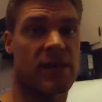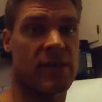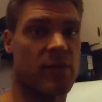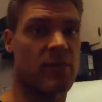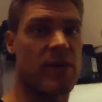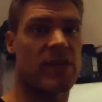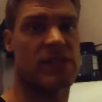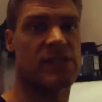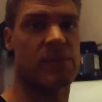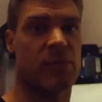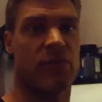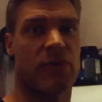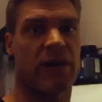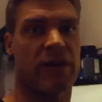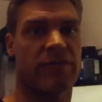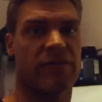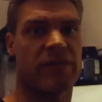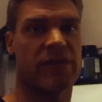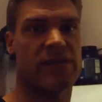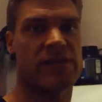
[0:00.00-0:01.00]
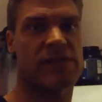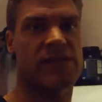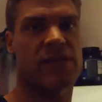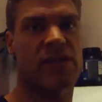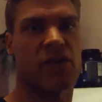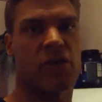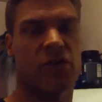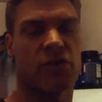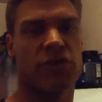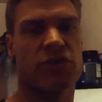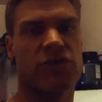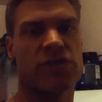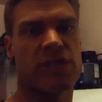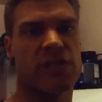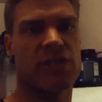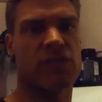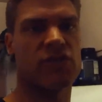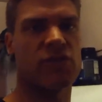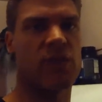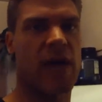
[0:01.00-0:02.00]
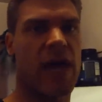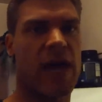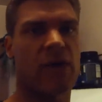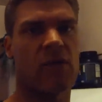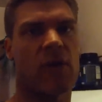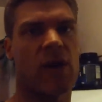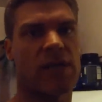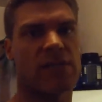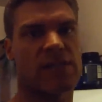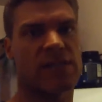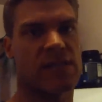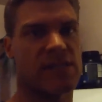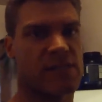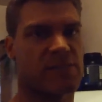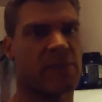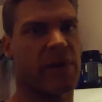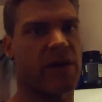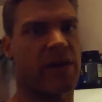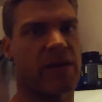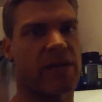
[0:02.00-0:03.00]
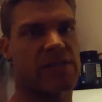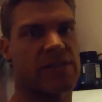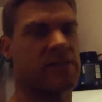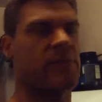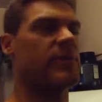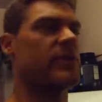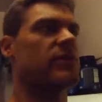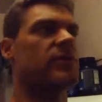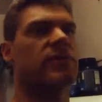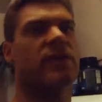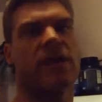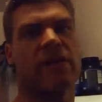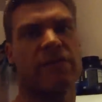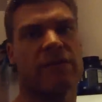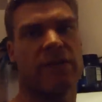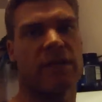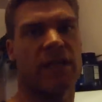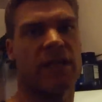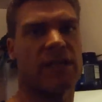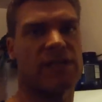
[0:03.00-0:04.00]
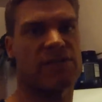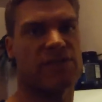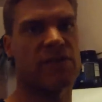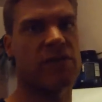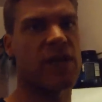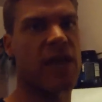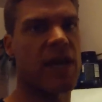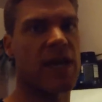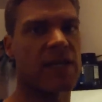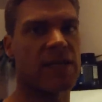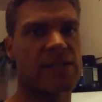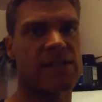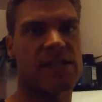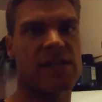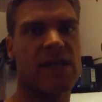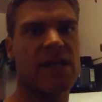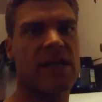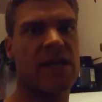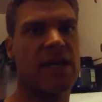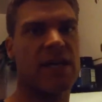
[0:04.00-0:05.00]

time to make some breakfast. I'll usually do egg whites and asparagus. I've been doing that for the last few days.